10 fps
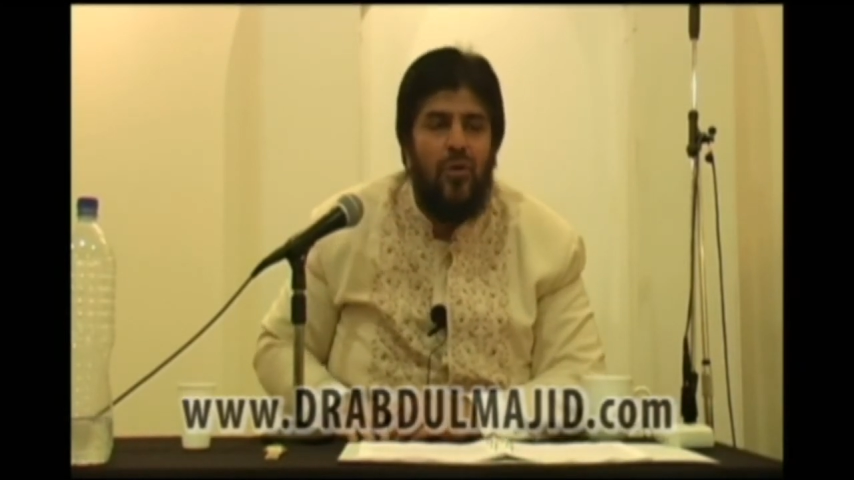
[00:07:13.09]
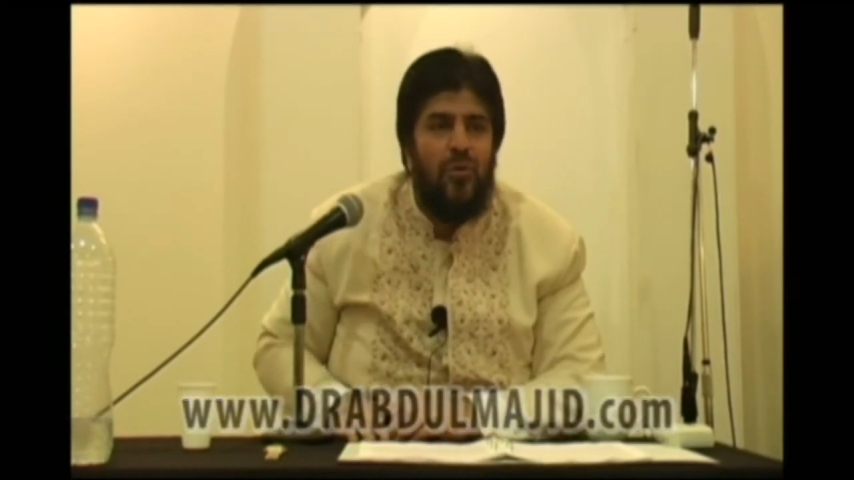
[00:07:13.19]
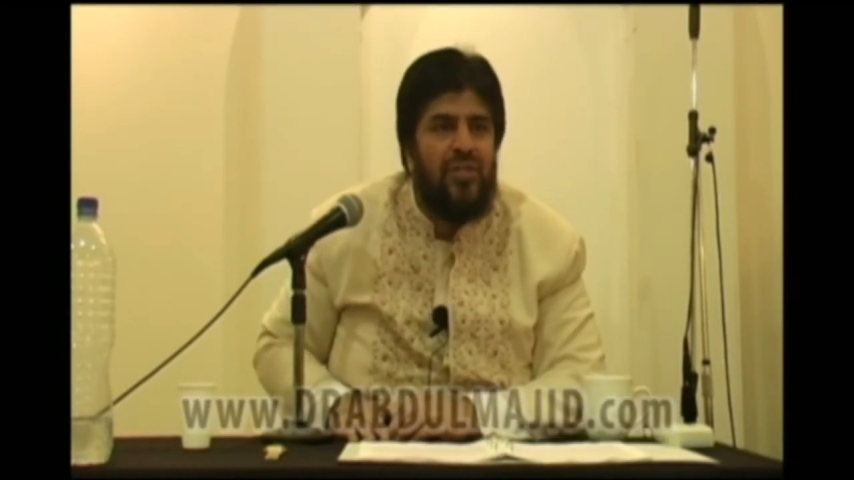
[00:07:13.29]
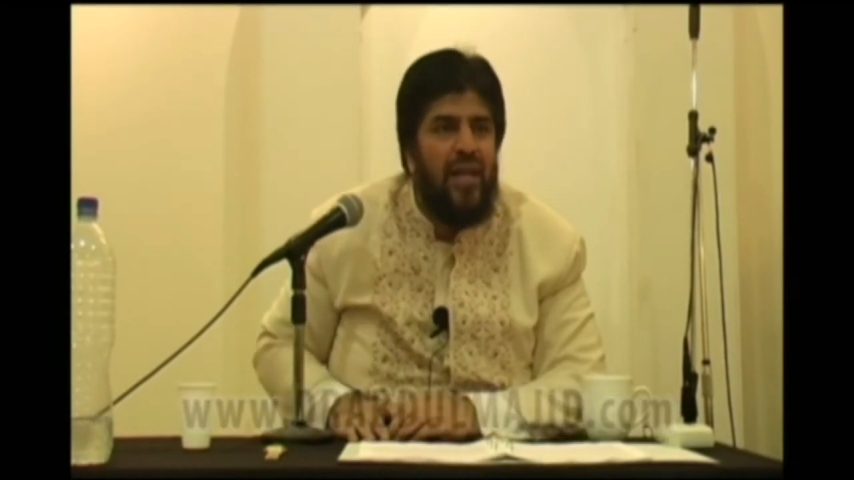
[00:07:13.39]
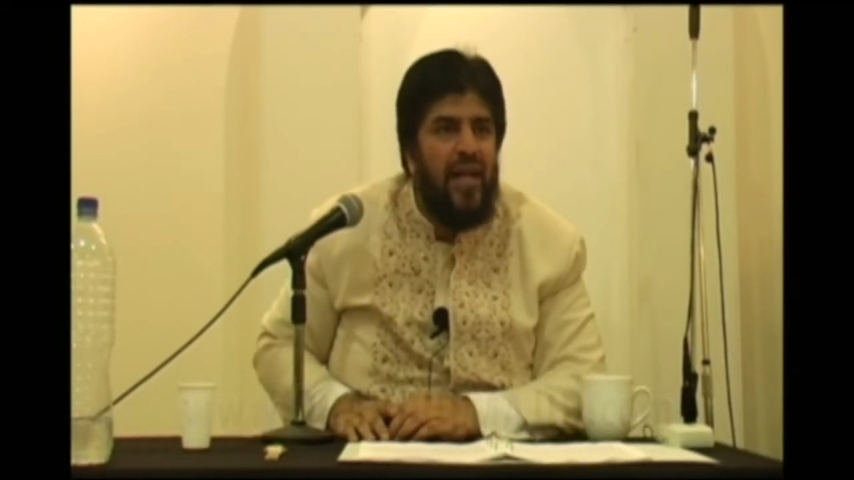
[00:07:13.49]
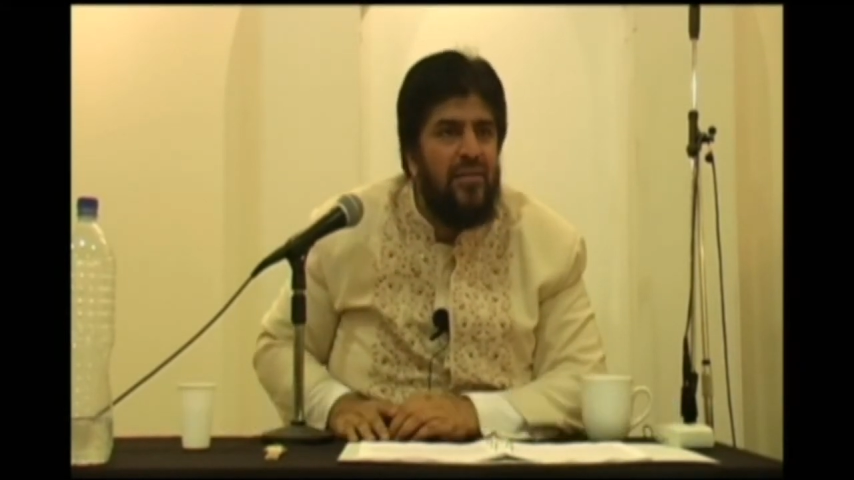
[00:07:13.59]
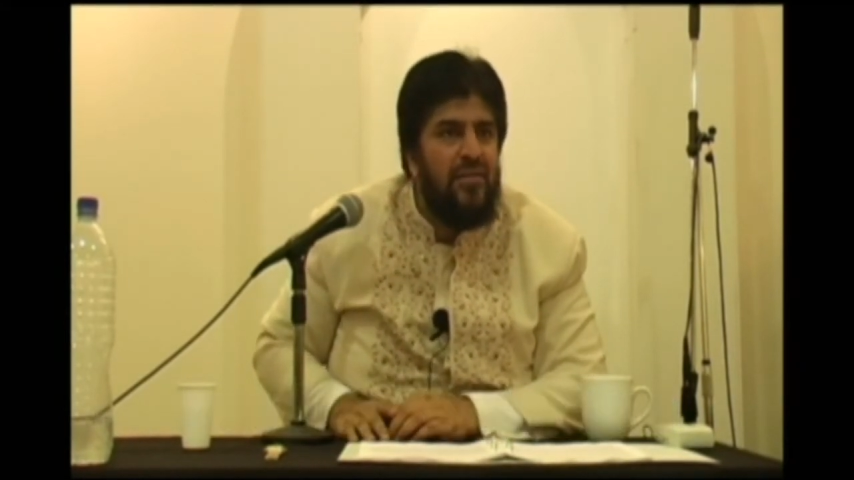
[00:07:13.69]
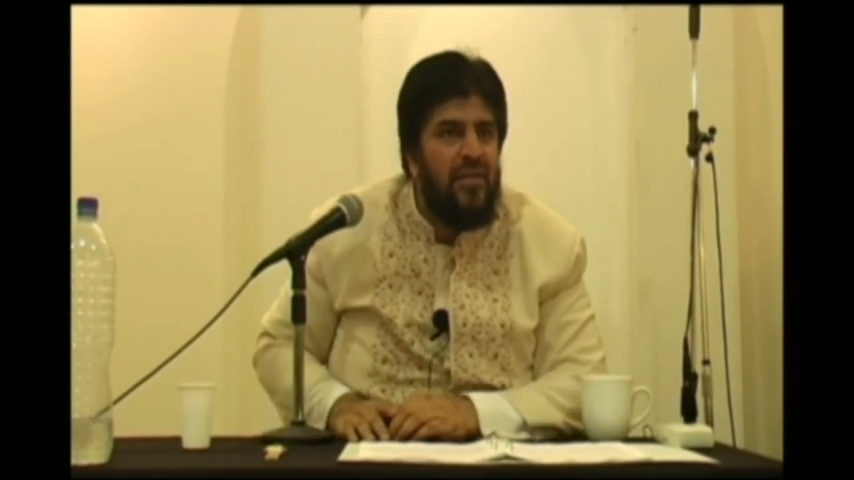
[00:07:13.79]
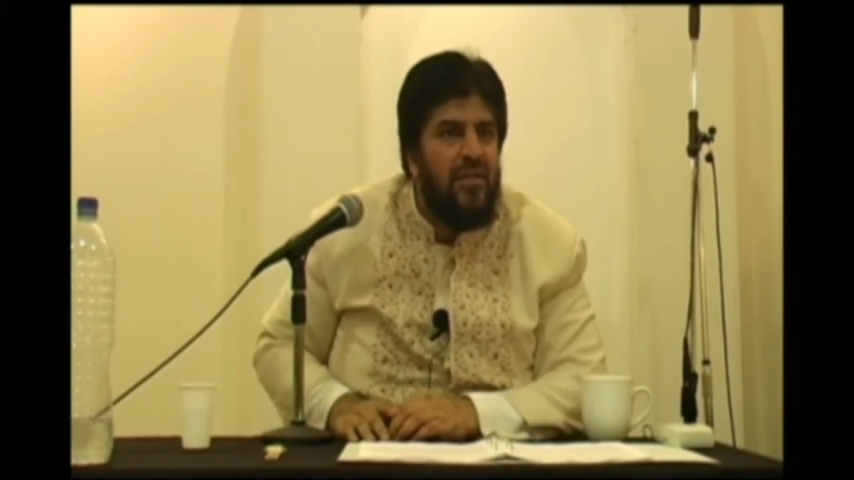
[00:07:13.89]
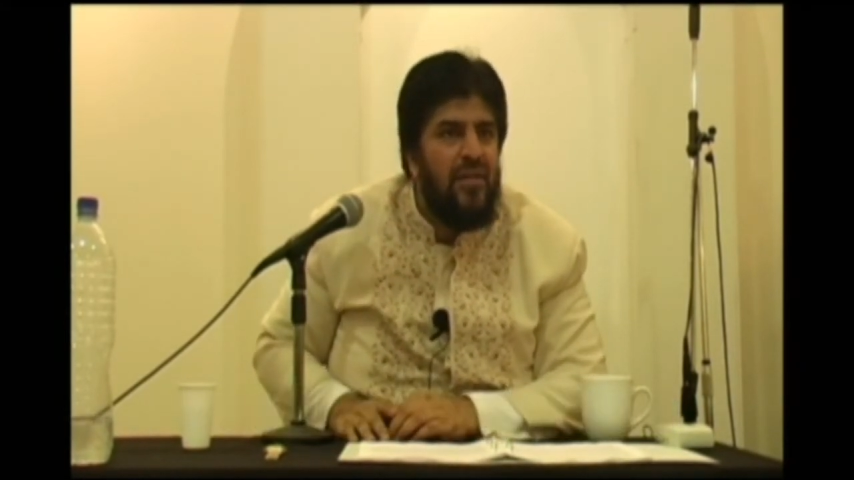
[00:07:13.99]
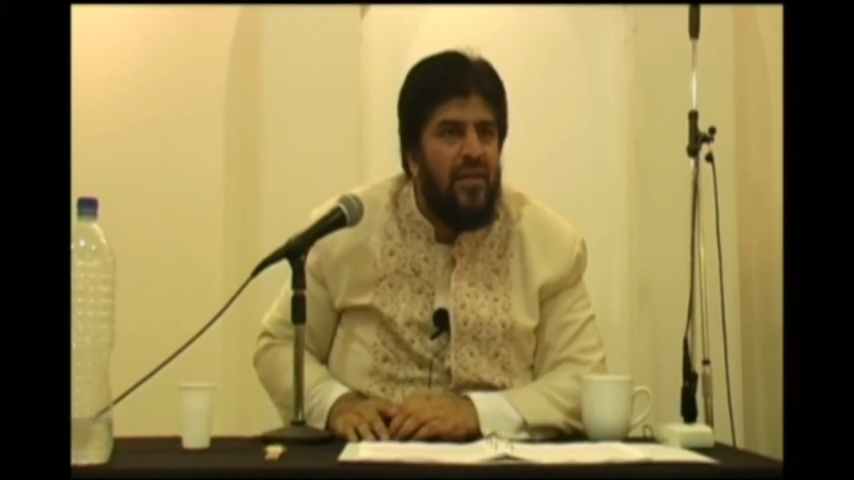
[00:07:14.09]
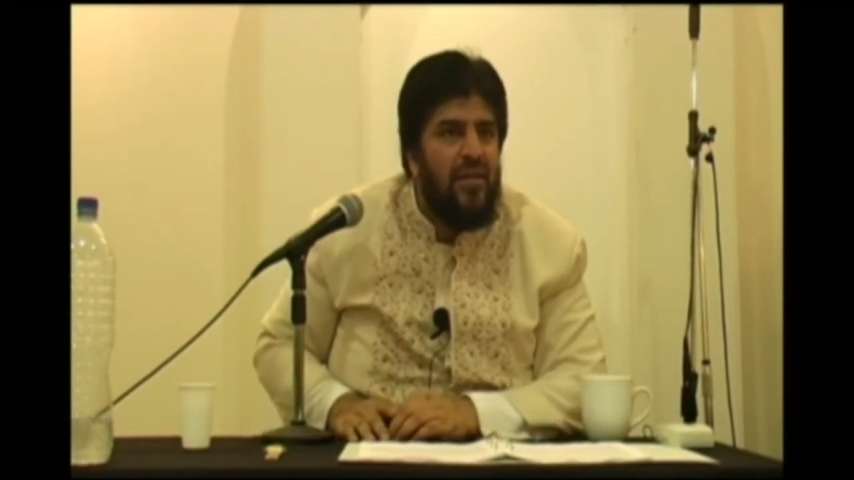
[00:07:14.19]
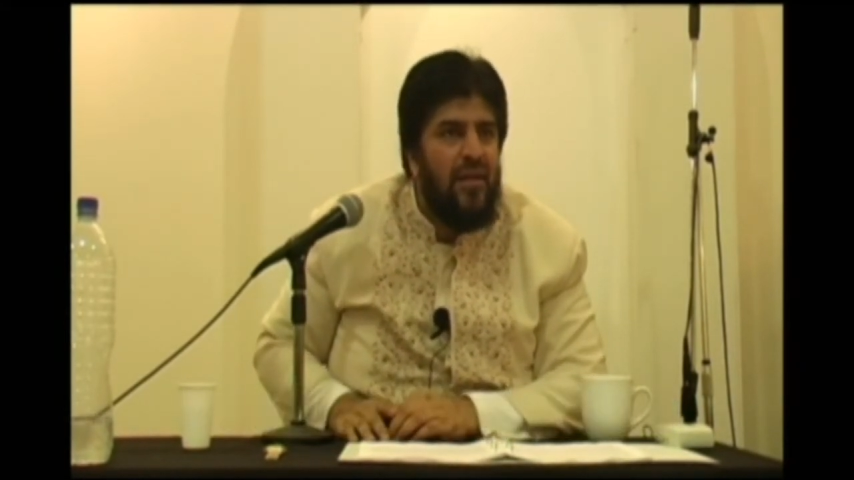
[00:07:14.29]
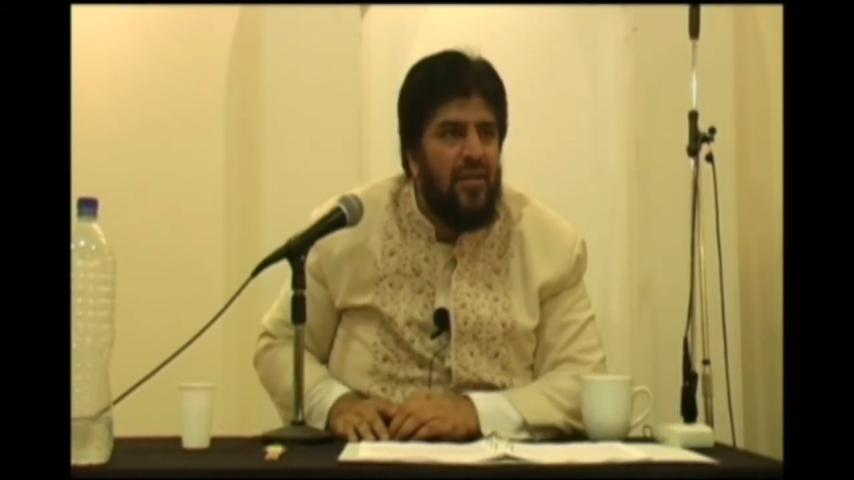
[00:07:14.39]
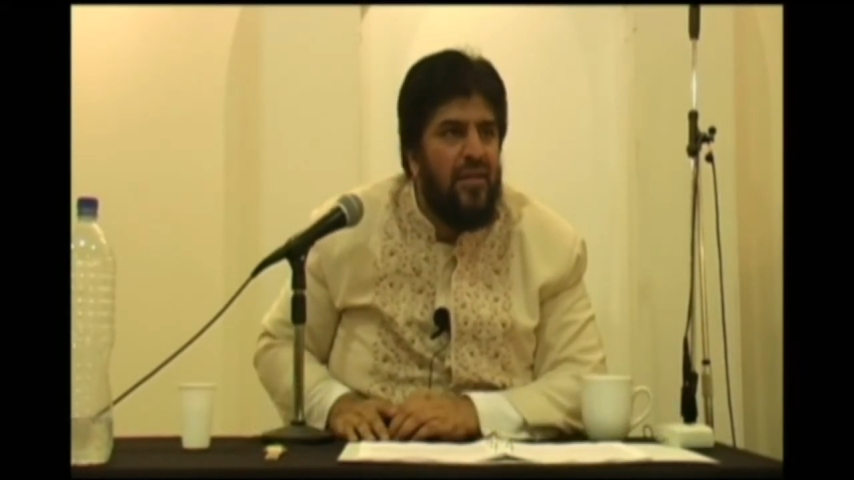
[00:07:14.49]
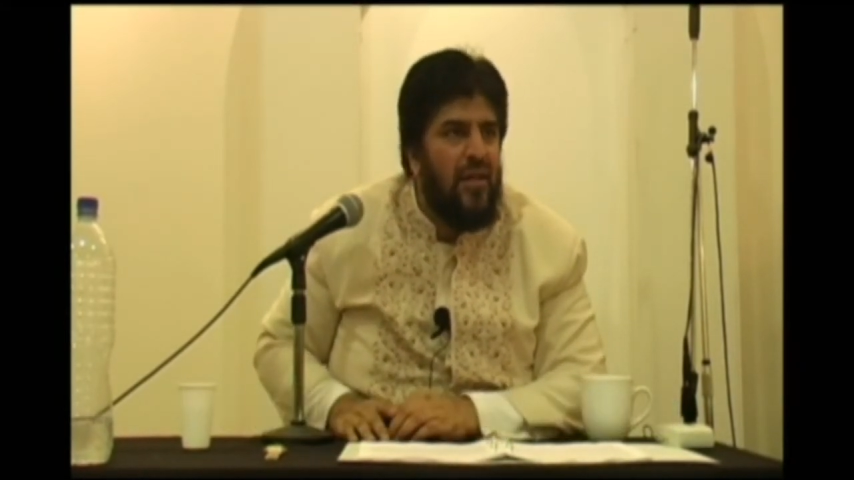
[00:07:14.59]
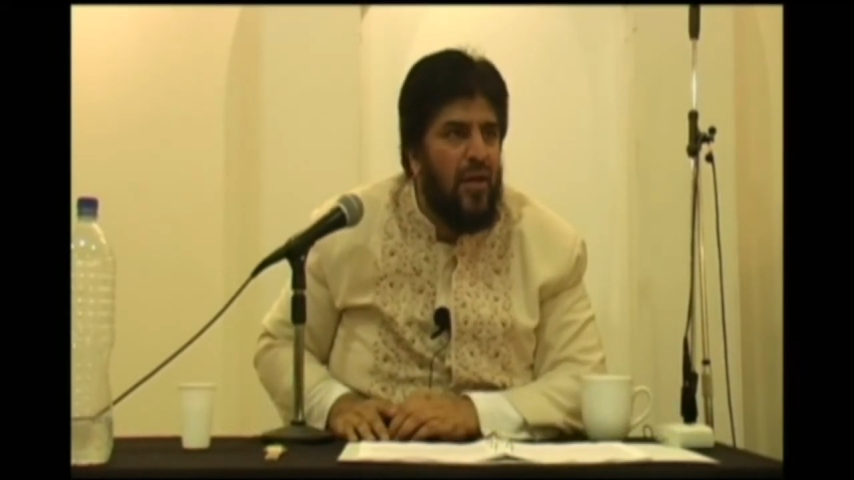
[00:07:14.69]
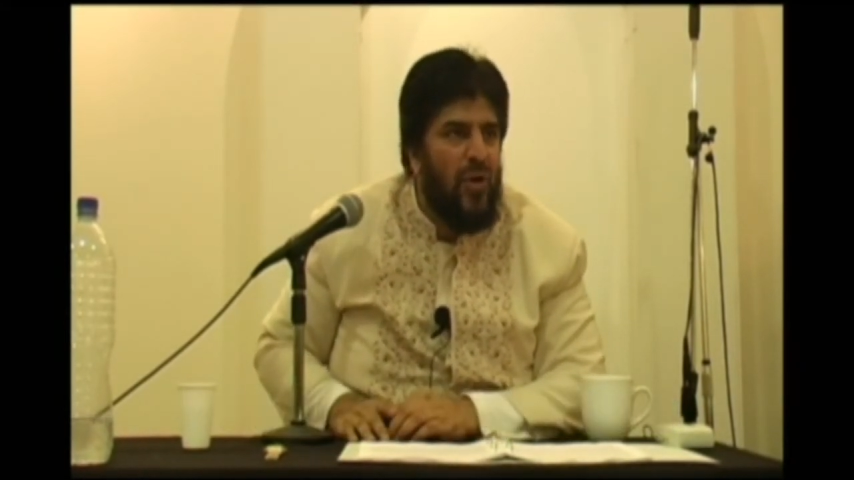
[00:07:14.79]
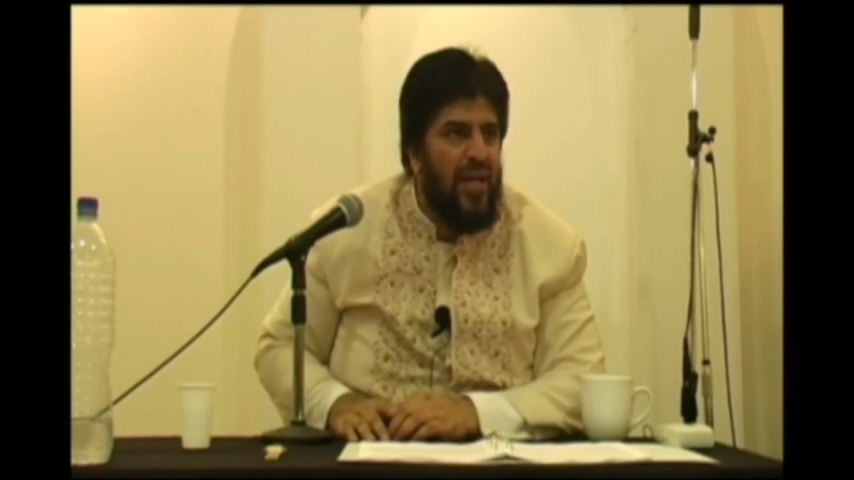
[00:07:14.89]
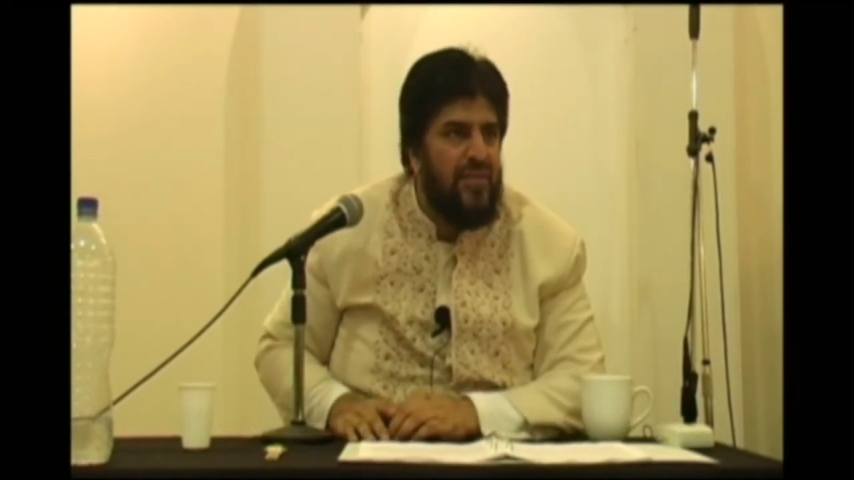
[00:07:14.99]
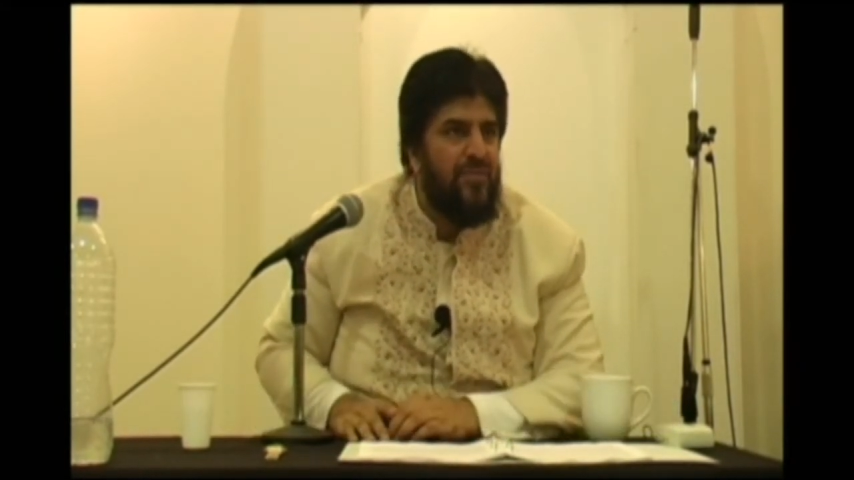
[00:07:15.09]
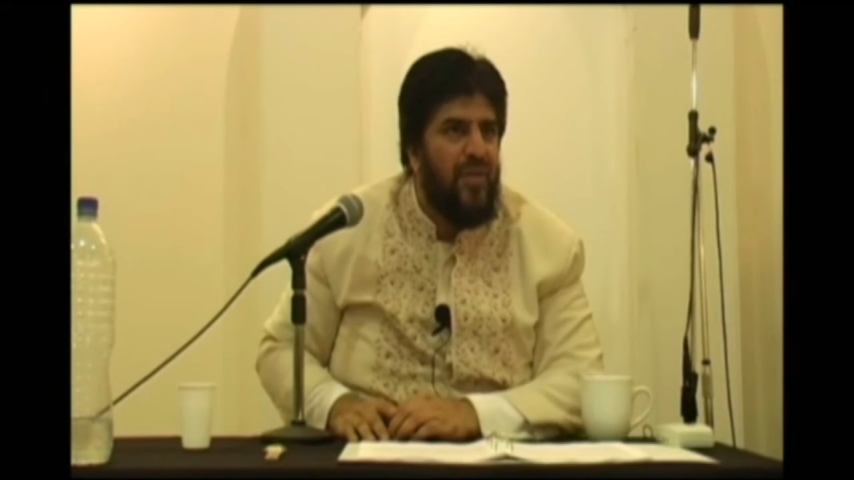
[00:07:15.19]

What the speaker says: Hussein radiallahu anhu.